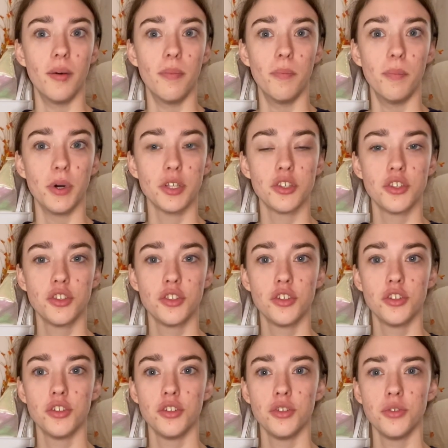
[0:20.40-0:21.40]
but
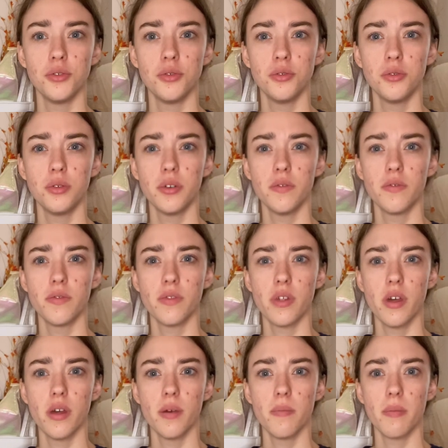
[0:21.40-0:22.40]
two of
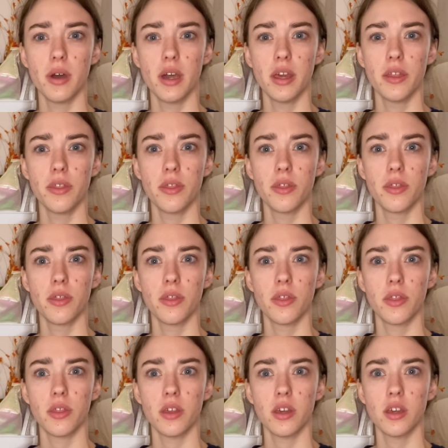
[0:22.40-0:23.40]
them I
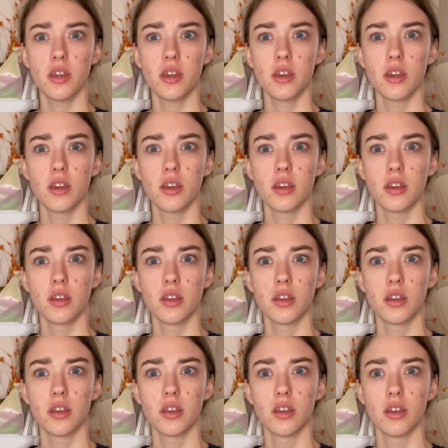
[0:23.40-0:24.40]
think
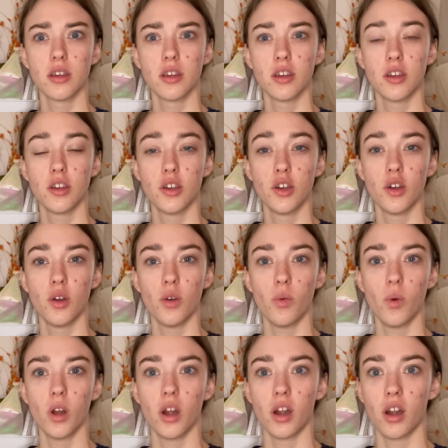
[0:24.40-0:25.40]

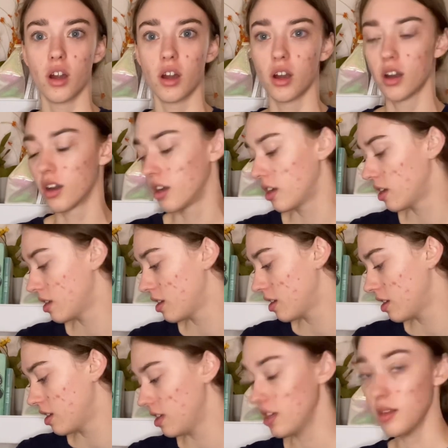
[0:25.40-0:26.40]
were
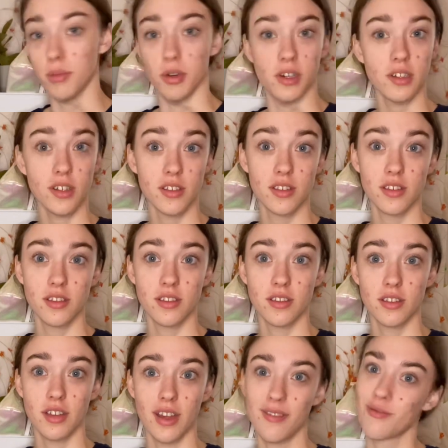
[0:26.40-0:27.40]
ebooks,
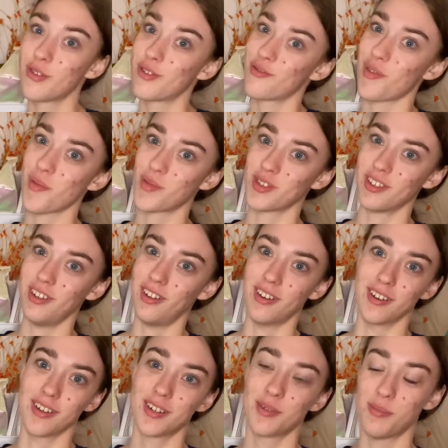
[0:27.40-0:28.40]
and one of them was an
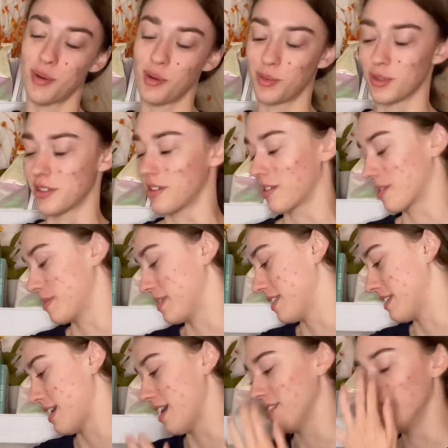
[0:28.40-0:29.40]
ARC, but we'll talk about
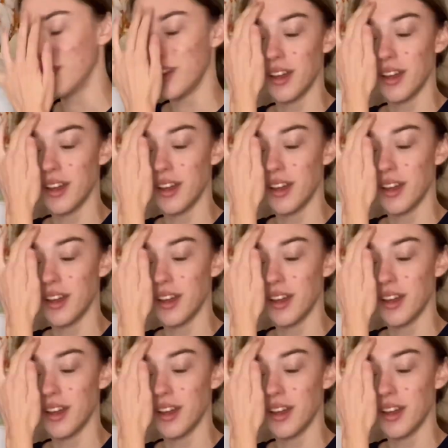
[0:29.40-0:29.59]
that